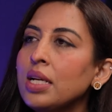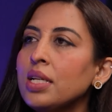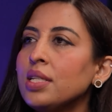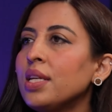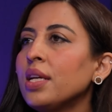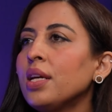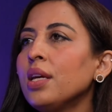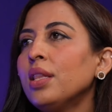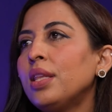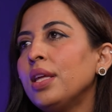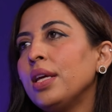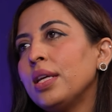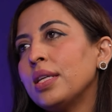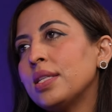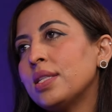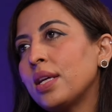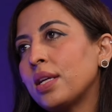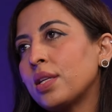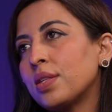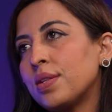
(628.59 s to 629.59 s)
Second thing
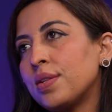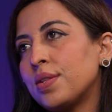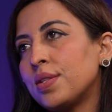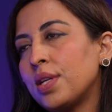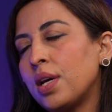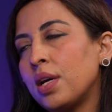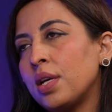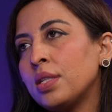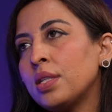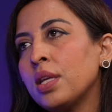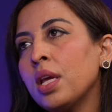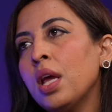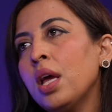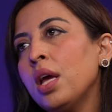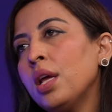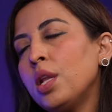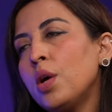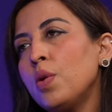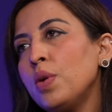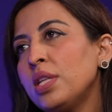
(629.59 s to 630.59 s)
is exercise.
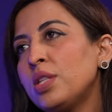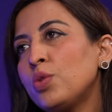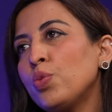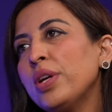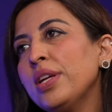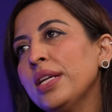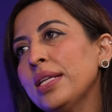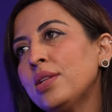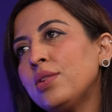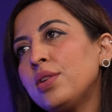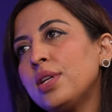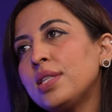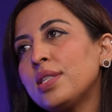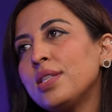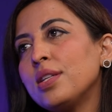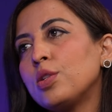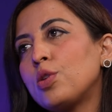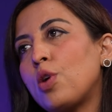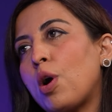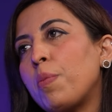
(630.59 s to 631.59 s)
Now, it's a very
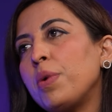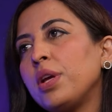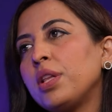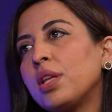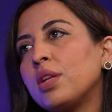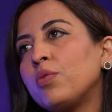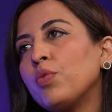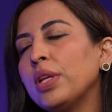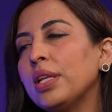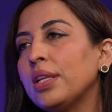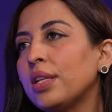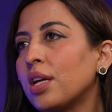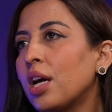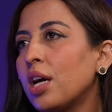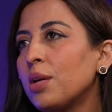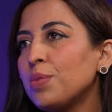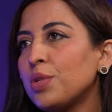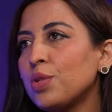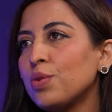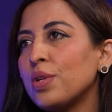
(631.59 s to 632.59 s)
interesting topic that when it
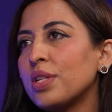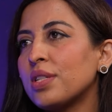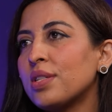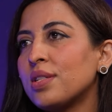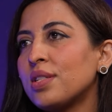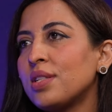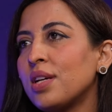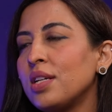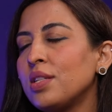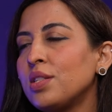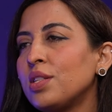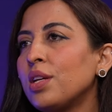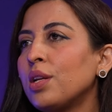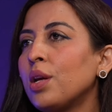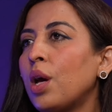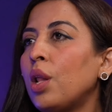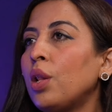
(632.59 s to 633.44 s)
comes to exercise, there are